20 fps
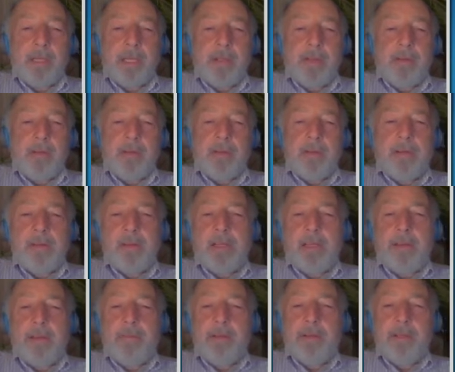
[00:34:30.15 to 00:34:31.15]
Then those
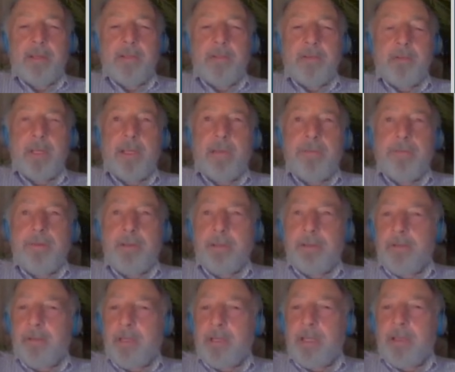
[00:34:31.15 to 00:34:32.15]
discoveries are
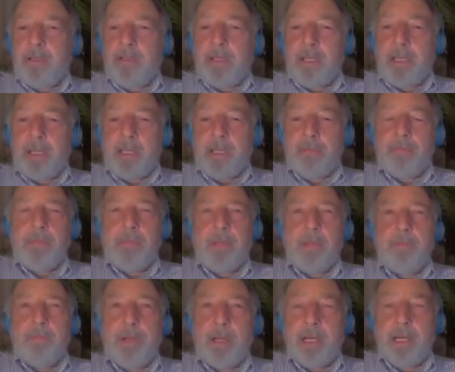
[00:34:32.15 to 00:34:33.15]
transferred to another team
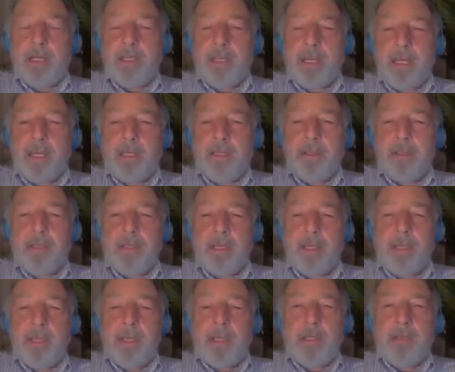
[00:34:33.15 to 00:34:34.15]
to productize
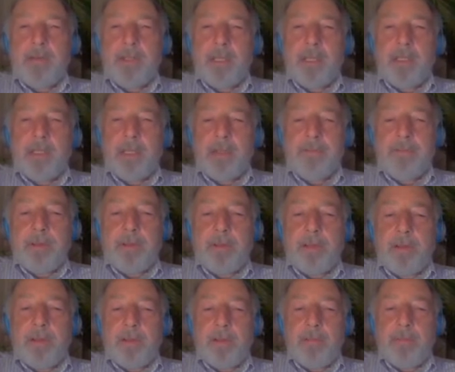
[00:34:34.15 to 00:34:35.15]
using a
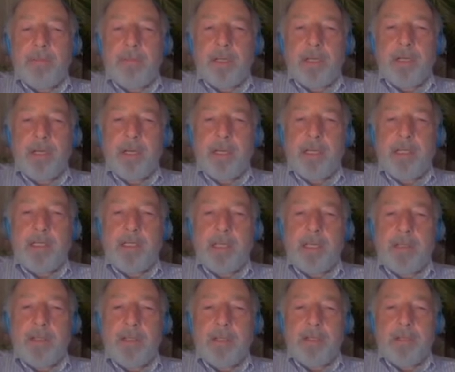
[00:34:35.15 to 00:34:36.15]
different system and
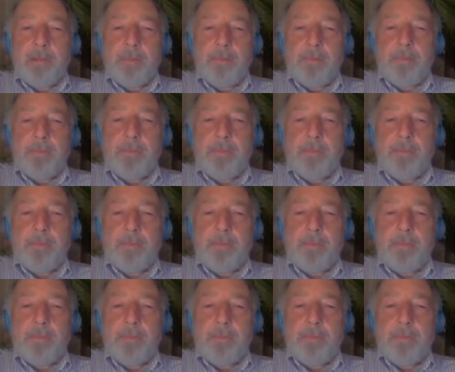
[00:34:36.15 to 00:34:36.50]
architecture.